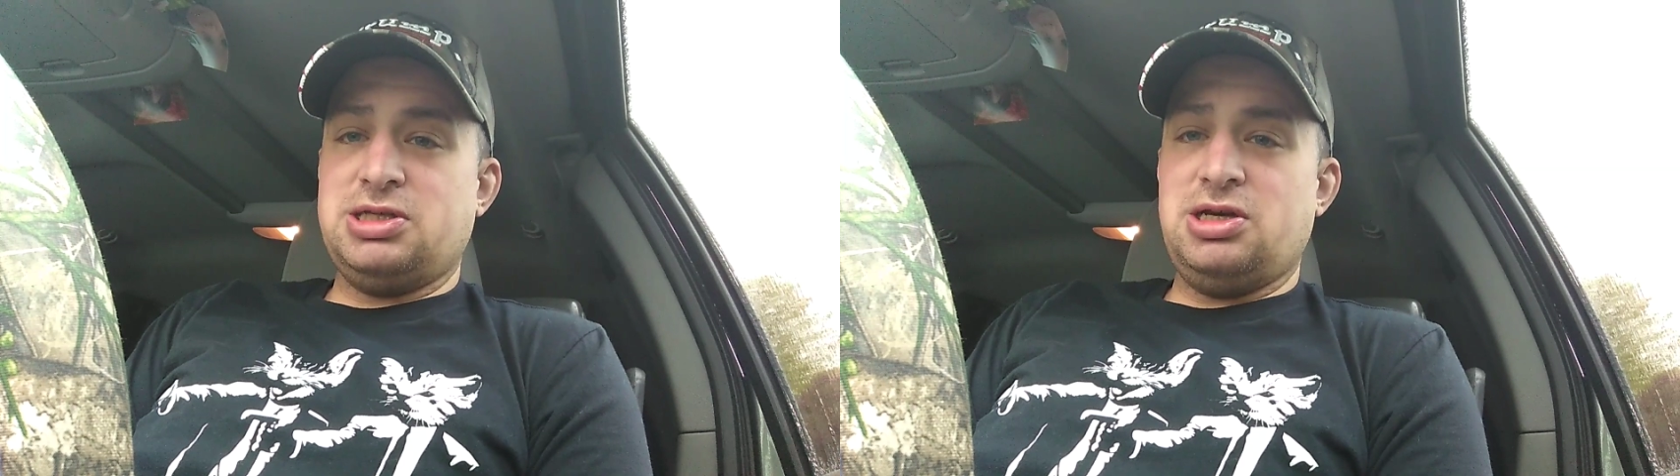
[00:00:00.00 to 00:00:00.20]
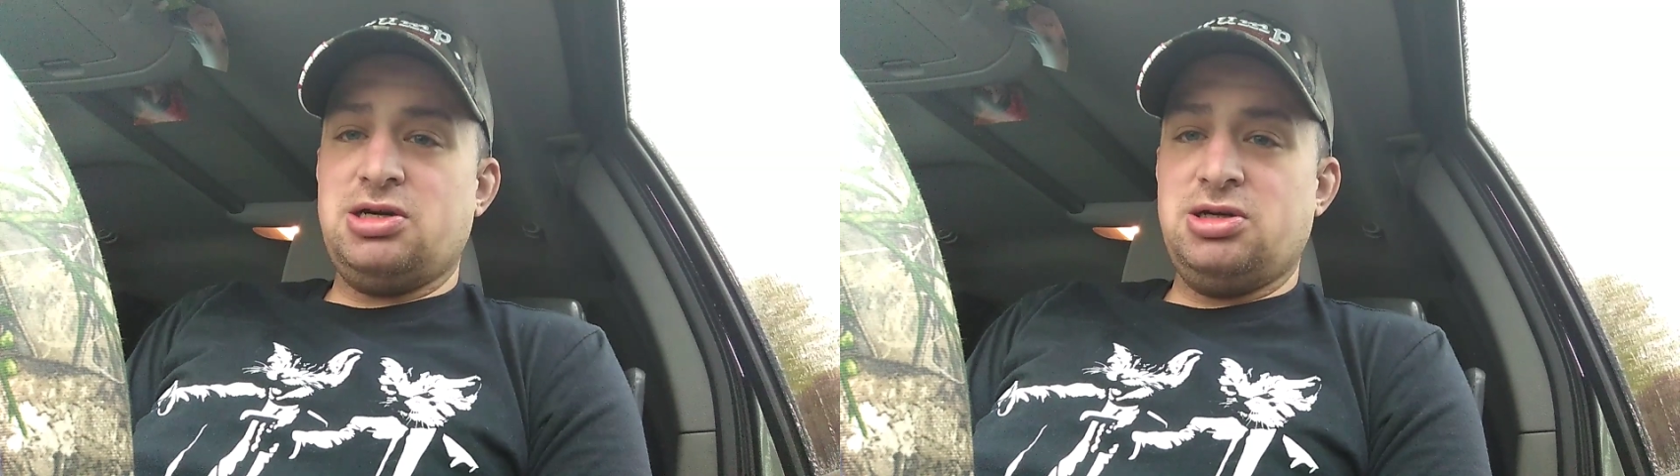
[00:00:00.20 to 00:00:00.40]

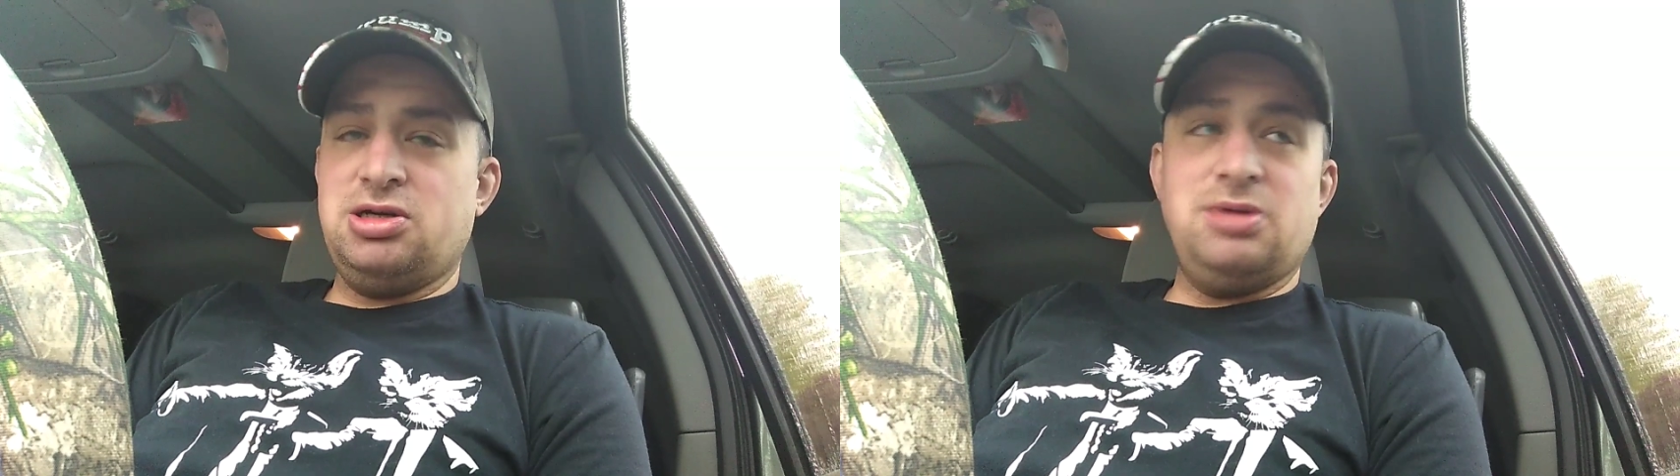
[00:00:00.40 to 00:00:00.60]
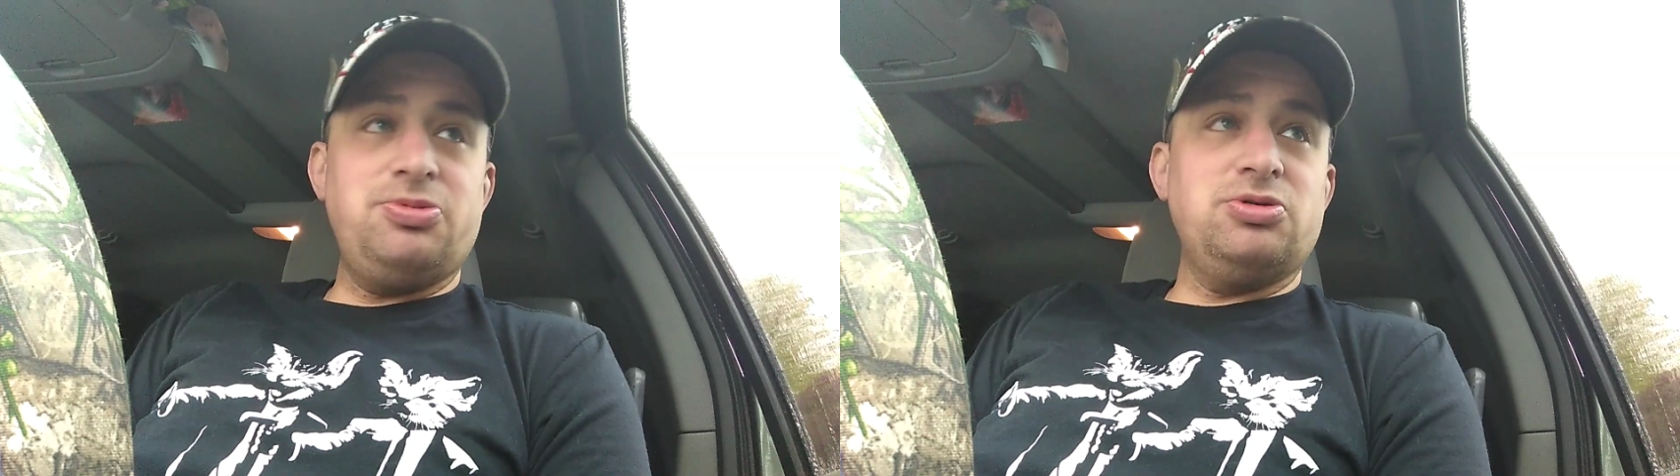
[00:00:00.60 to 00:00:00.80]
stock a
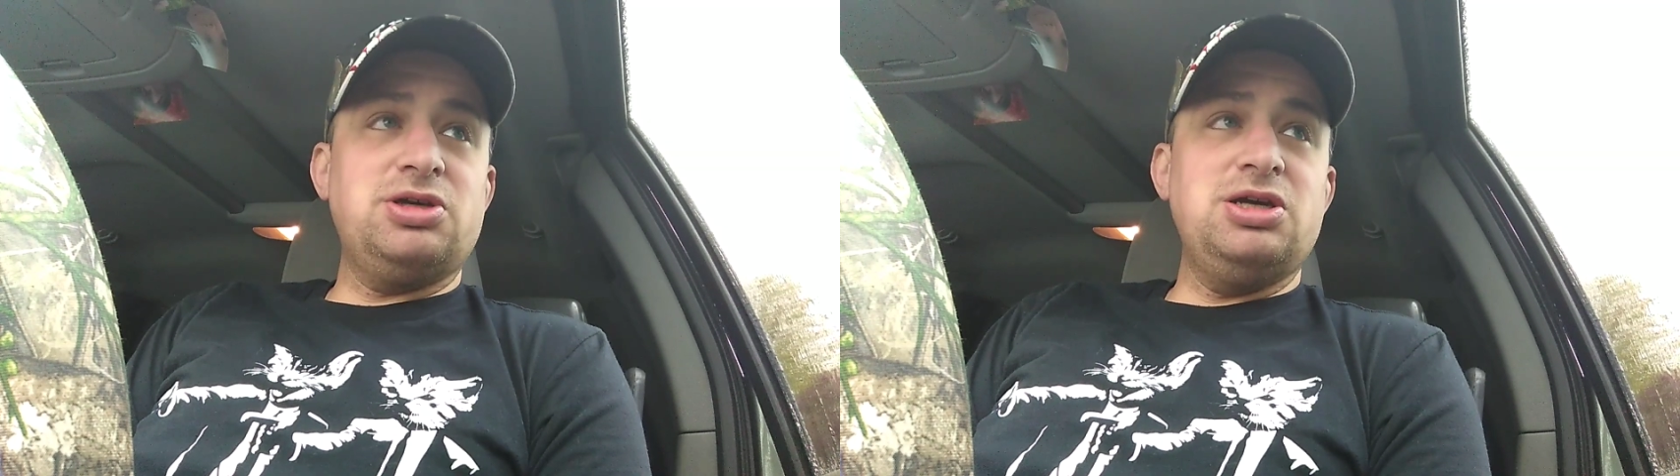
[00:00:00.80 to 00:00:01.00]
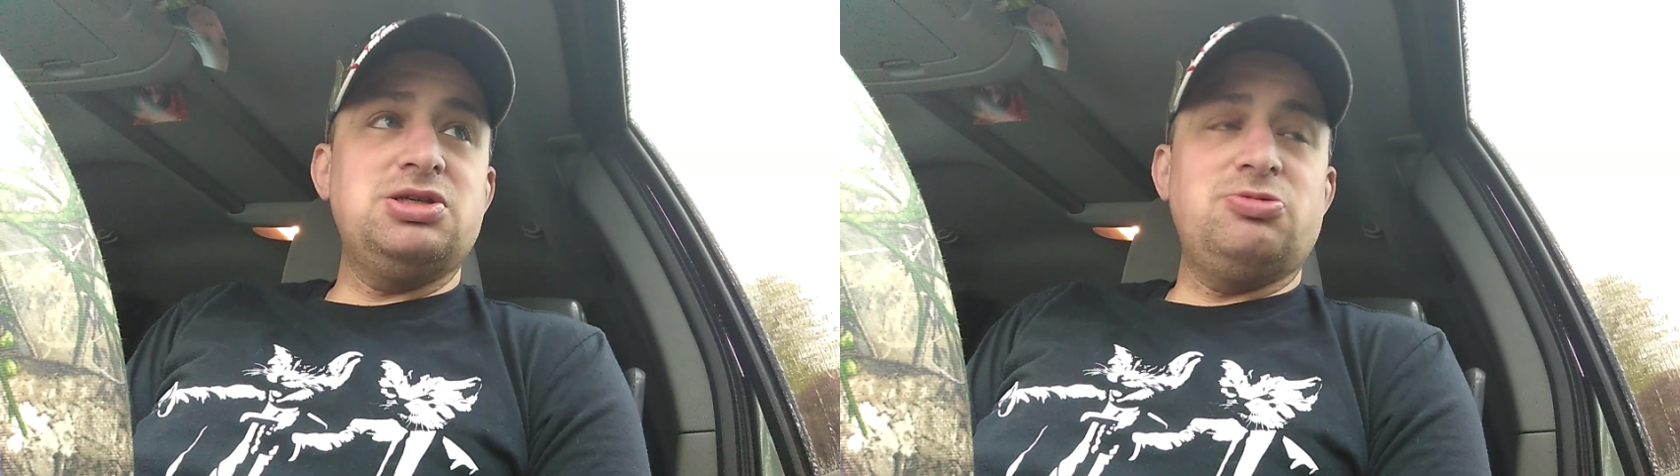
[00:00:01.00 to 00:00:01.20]
couple in
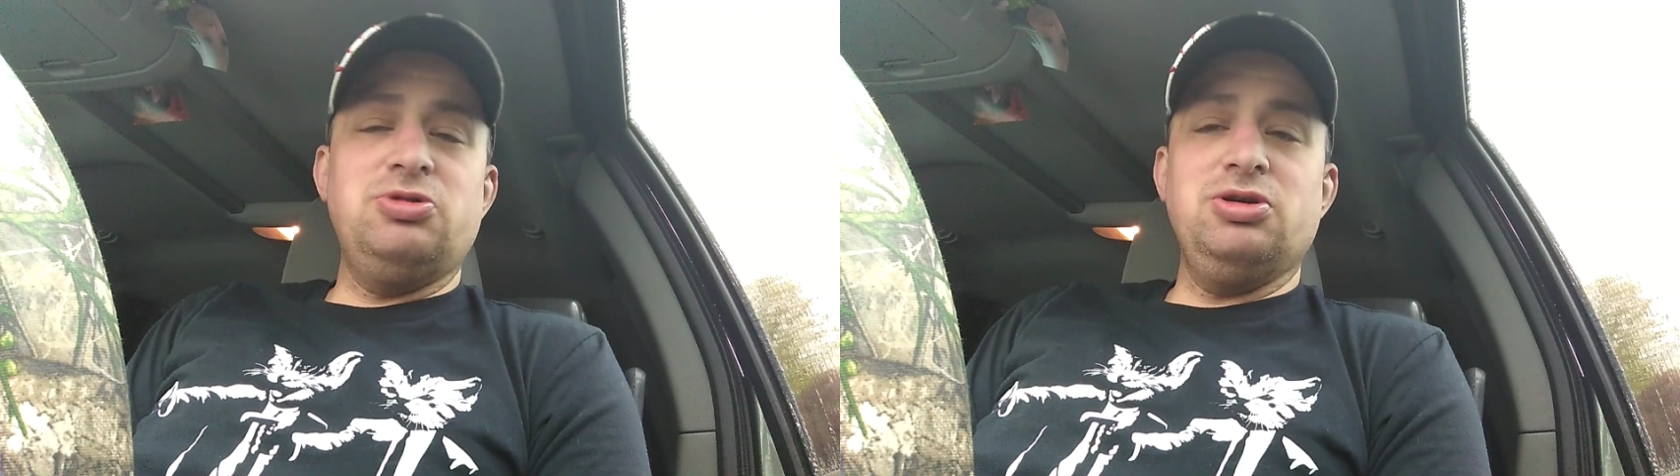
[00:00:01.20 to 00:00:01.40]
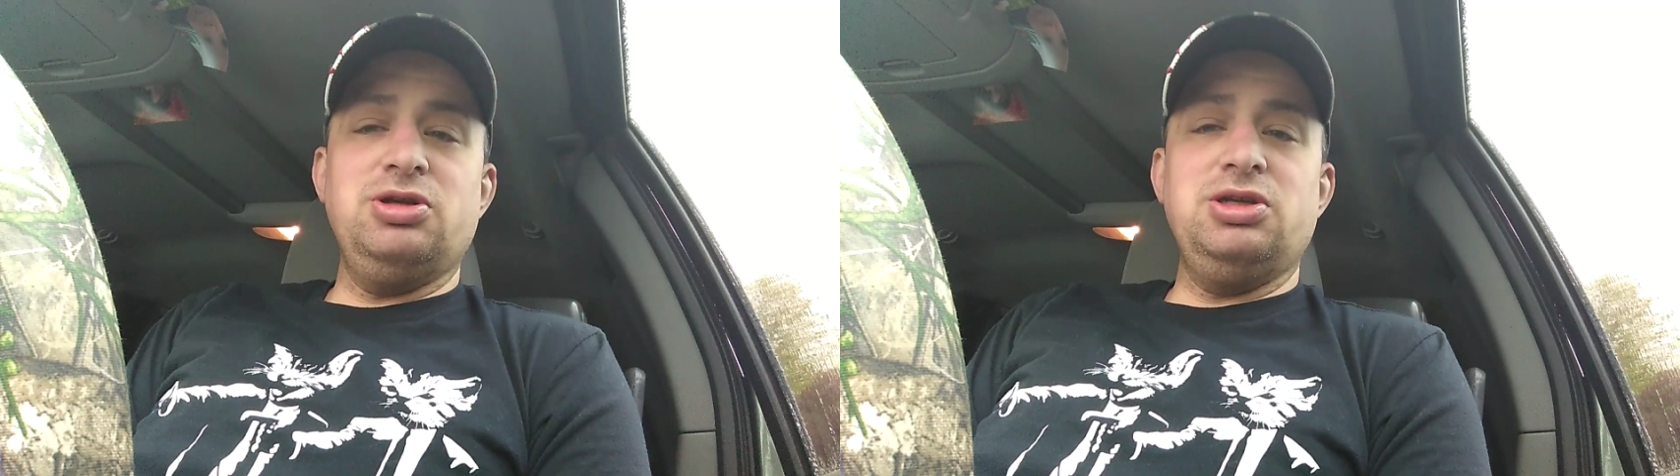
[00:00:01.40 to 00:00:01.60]
case you
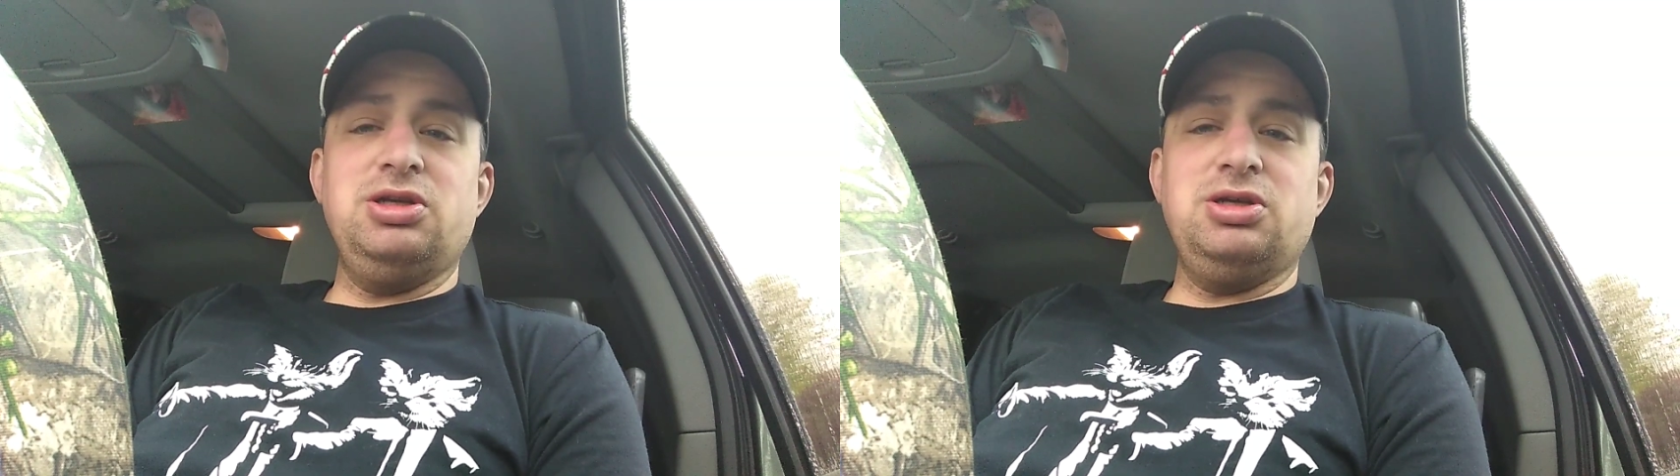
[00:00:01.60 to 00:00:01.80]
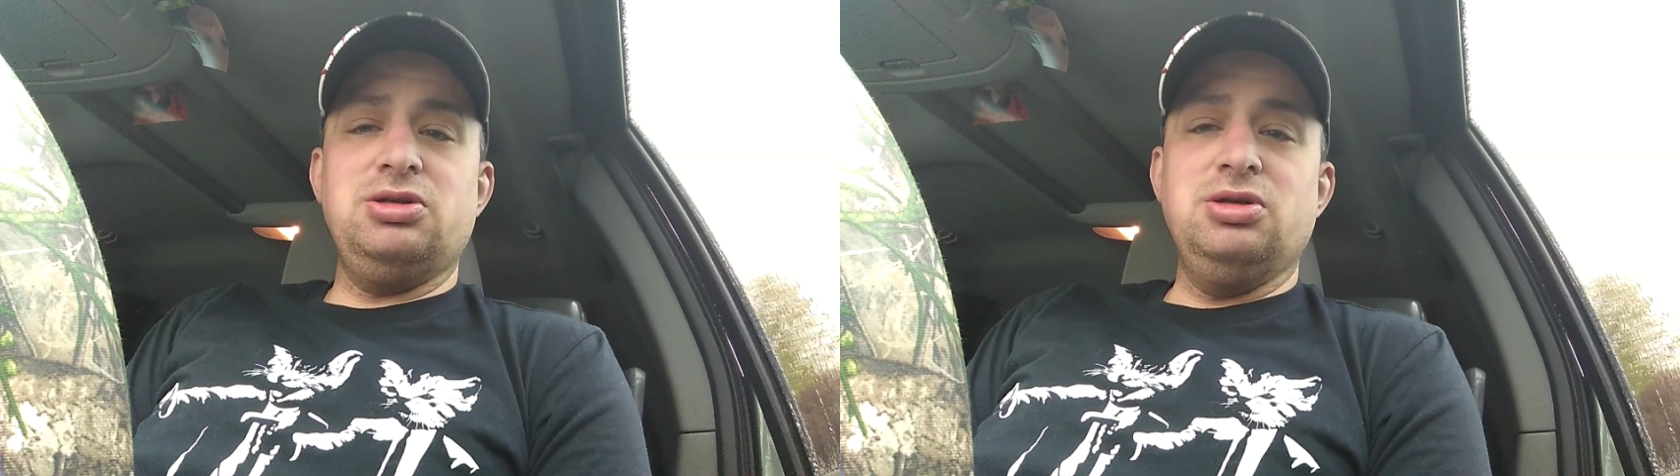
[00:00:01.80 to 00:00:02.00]
really
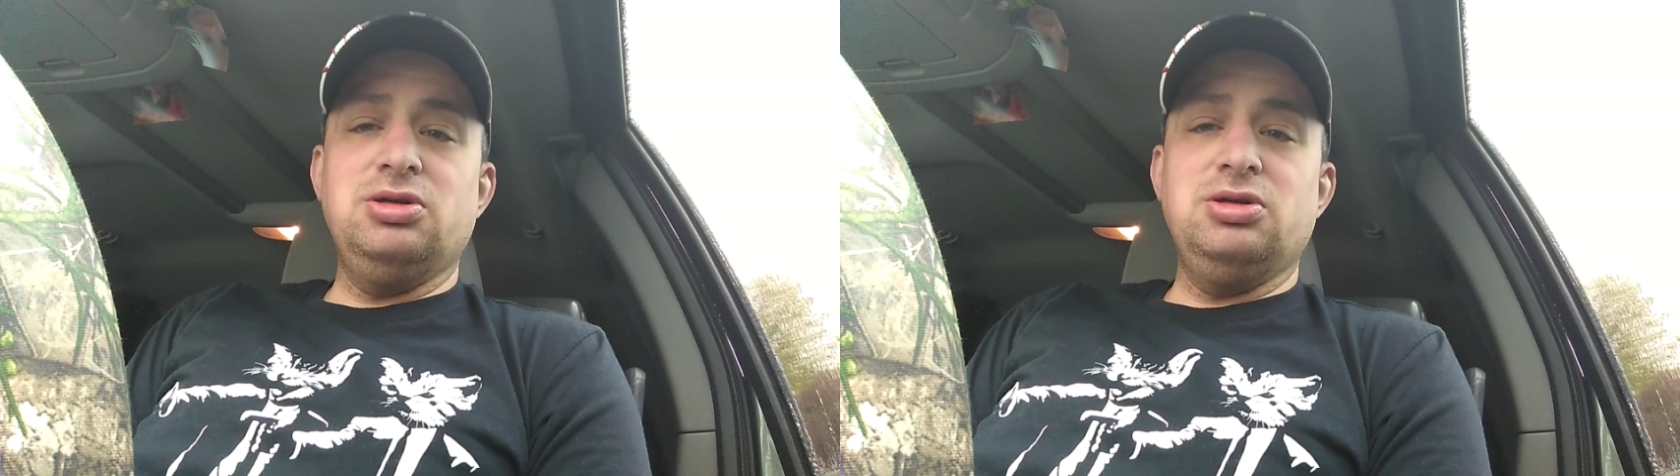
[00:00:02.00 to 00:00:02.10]
need it?